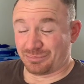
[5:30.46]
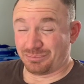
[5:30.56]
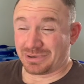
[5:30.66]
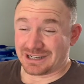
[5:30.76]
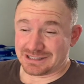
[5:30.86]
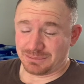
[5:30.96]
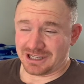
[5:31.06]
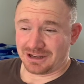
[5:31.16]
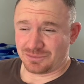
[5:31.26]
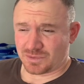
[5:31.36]
possibly
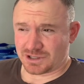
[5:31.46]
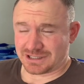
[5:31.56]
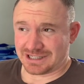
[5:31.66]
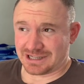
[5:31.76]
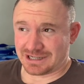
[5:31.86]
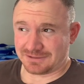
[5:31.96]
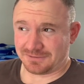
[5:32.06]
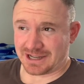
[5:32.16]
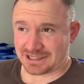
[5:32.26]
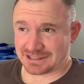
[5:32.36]
unwanted
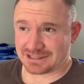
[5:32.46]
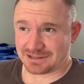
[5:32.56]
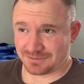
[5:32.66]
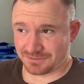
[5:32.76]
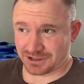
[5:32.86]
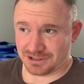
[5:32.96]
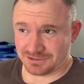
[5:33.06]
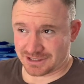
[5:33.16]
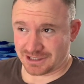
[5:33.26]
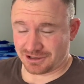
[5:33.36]
effects of
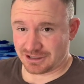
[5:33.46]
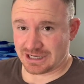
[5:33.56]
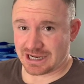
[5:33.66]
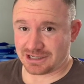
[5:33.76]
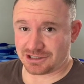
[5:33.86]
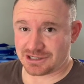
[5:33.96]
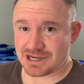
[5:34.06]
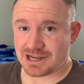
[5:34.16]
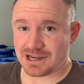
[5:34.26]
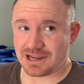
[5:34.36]
reducing your
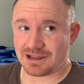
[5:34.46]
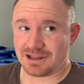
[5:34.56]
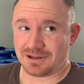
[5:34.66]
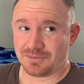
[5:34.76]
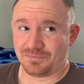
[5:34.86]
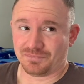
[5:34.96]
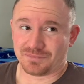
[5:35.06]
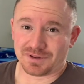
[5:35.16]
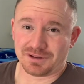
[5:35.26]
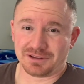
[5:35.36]
DHT,
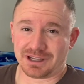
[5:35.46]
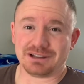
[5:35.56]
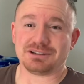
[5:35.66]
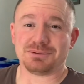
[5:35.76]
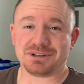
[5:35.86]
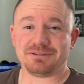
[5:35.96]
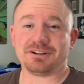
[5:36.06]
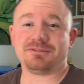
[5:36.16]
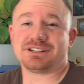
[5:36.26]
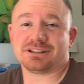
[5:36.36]
like in terms of your
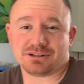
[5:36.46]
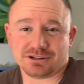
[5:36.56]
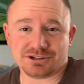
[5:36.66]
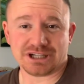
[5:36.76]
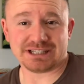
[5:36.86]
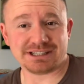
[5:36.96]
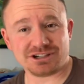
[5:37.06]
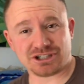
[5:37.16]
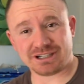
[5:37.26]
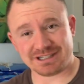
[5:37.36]
physical
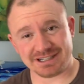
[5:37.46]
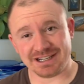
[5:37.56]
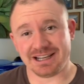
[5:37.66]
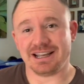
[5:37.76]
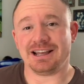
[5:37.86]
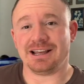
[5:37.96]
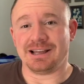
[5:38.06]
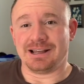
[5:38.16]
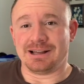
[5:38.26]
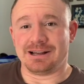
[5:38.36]
transition.
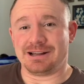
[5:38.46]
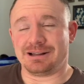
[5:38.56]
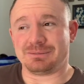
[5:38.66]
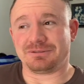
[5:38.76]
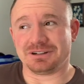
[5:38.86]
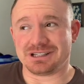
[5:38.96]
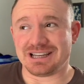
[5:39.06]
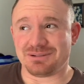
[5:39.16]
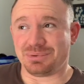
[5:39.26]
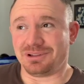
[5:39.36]
For
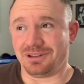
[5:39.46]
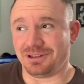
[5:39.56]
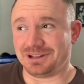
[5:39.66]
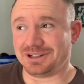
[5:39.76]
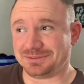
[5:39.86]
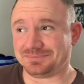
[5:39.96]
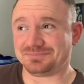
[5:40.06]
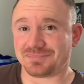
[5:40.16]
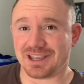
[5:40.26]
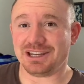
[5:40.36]
example,
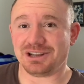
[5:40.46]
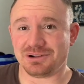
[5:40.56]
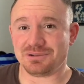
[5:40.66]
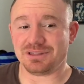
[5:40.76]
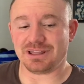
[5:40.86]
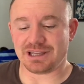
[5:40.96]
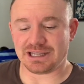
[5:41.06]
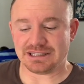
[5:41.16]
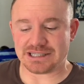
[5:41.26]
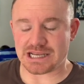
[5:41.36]
I know
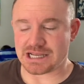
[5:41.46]
that